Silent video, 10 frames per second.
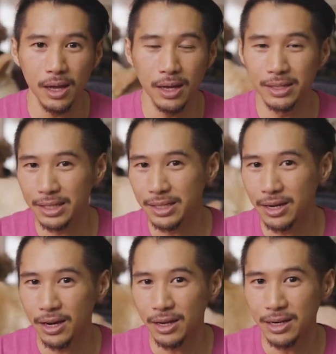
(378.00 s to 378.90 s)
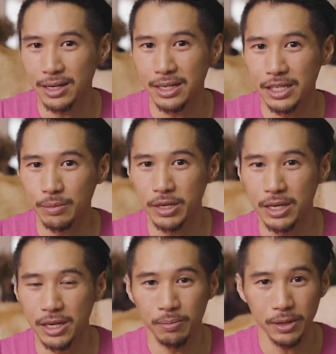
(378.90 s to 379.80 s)
it does not need to
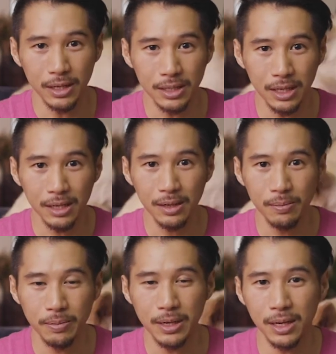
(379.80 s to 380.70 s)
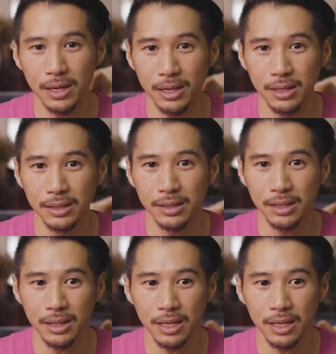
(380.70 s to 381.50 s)
be plugged in because